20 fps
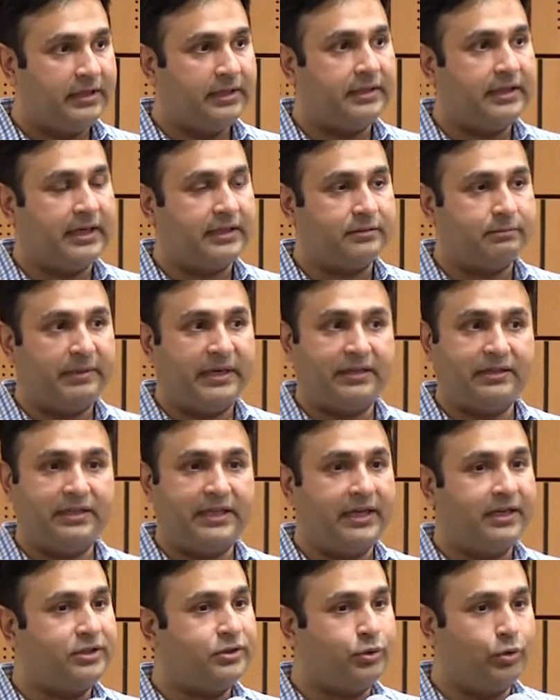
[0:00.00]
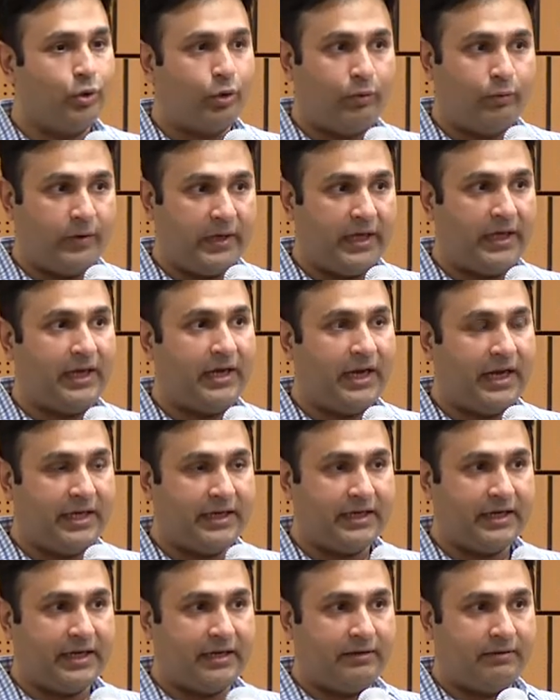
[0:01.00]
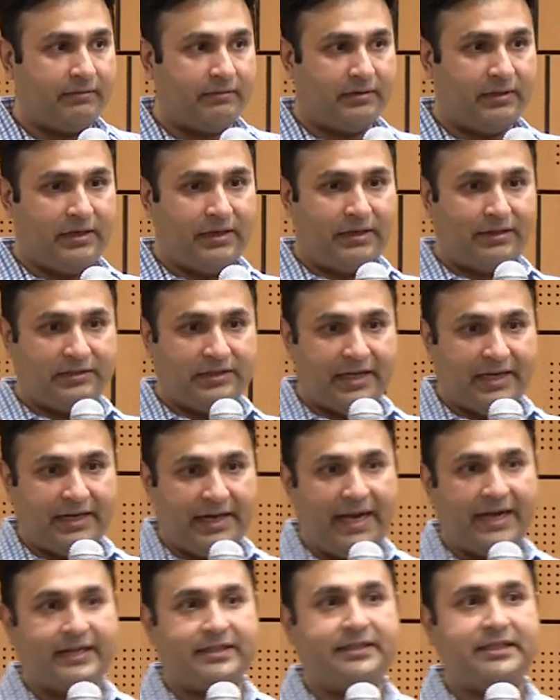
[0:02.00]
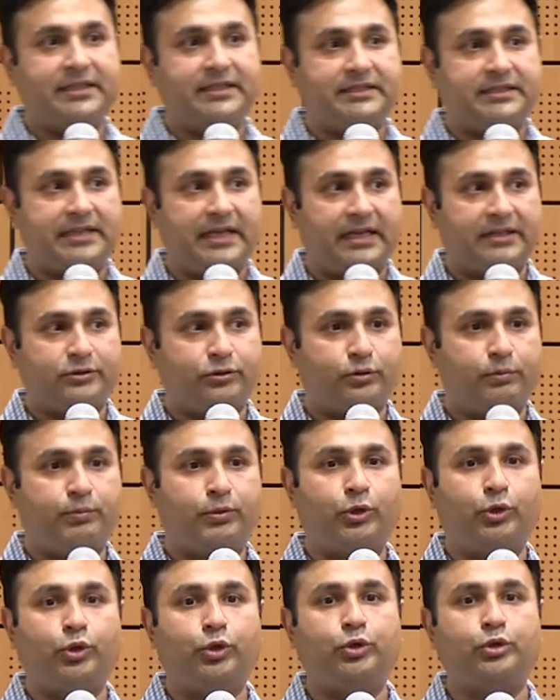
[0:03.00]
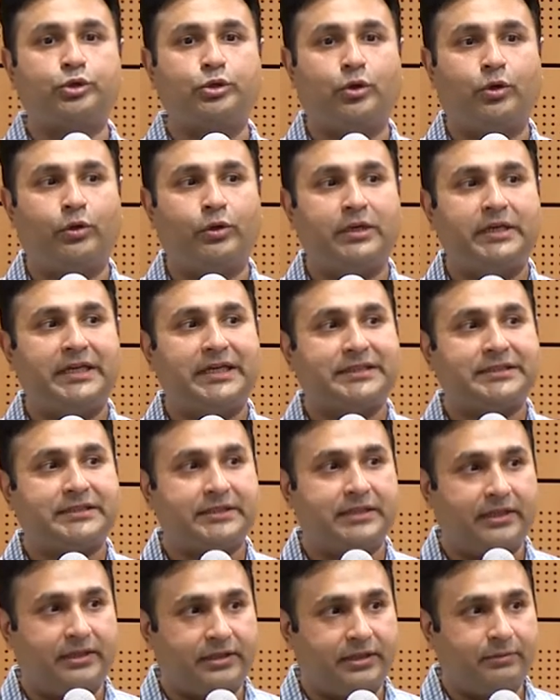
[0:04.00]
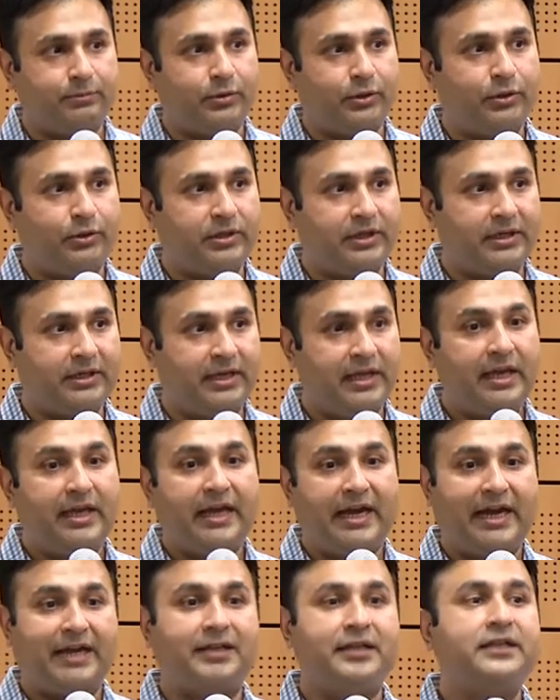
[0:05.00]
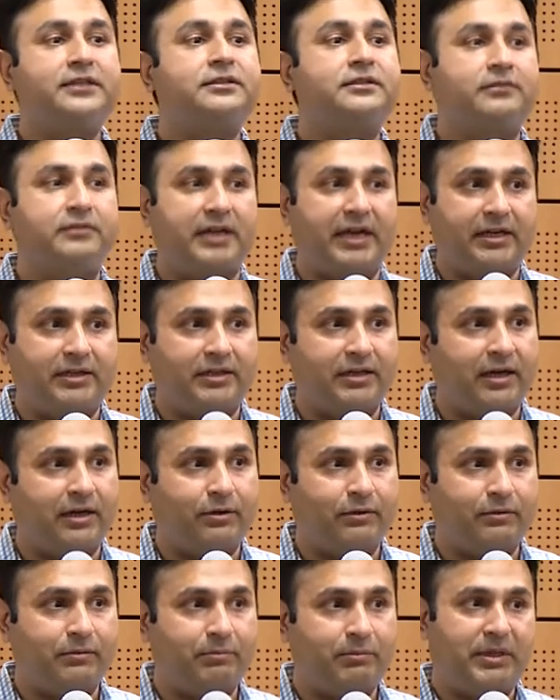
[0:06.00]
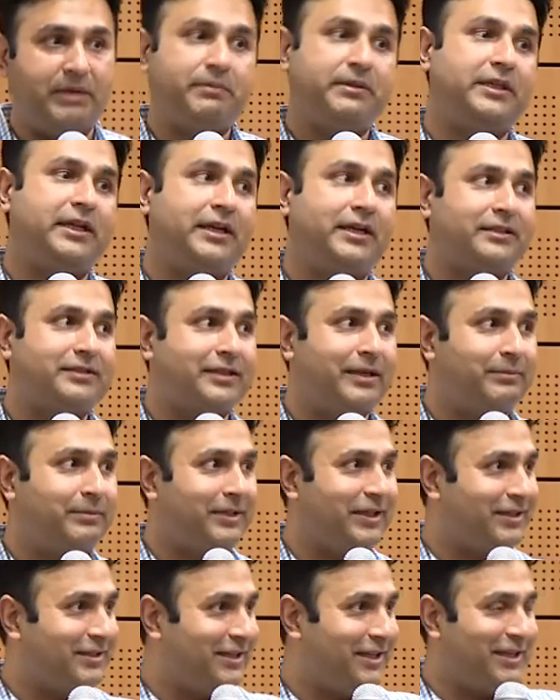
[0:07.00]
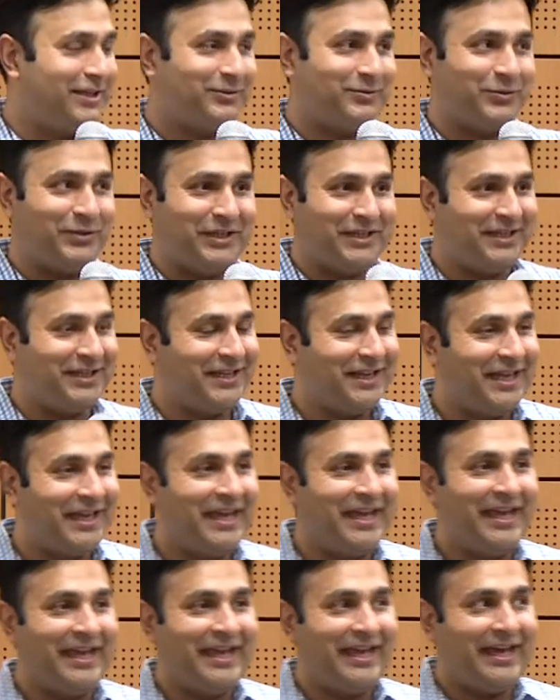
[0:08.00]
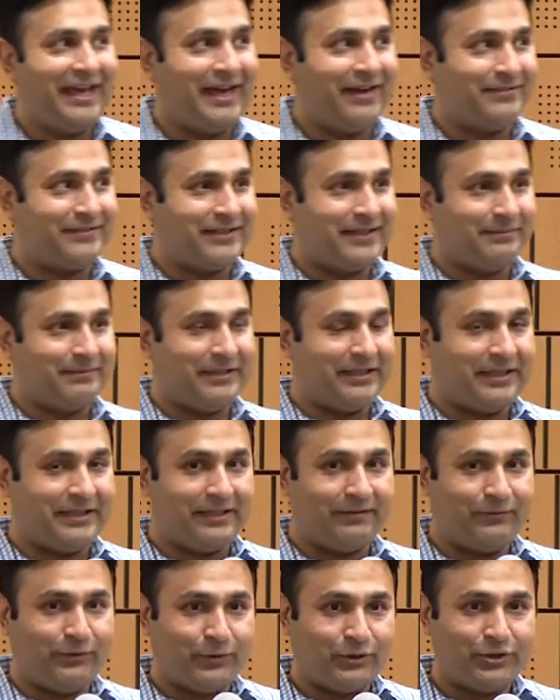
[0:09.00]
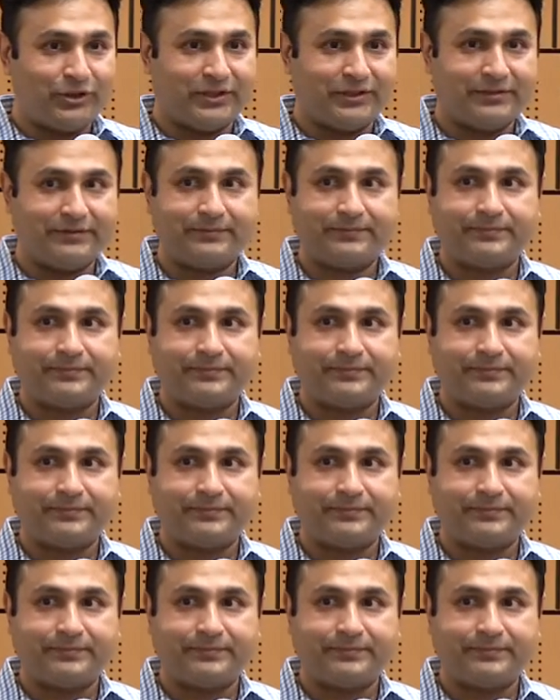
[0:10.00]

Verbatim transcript: that. But there is no way I can direct these cells to produce only a certain protein, at least right now. Maybe there are some techniques we have something in the future.